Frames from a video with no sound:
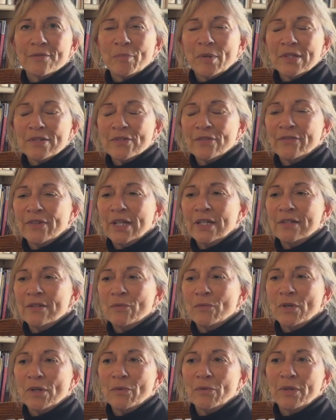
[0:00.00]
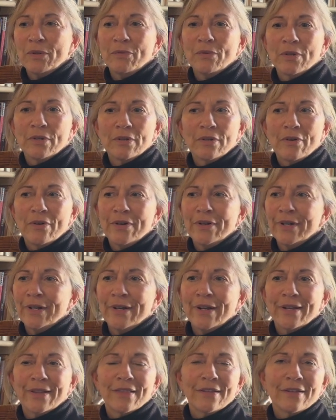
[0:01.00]
Pennsylvania, where we were on,
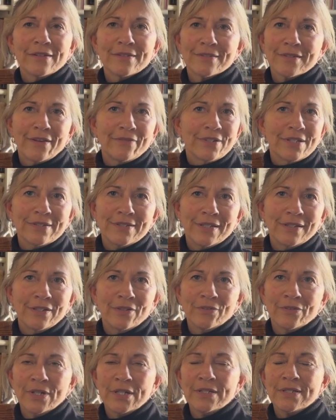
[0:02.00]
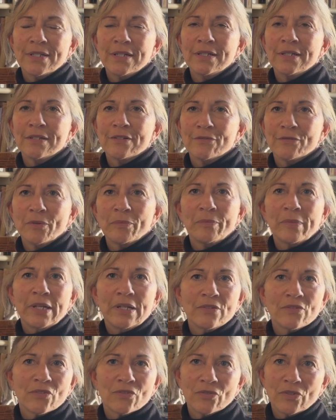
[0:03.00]
I think, 17 or 18 different
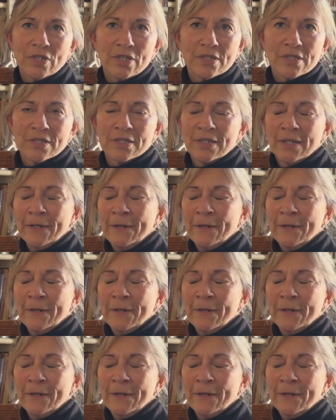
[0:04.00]
main streets.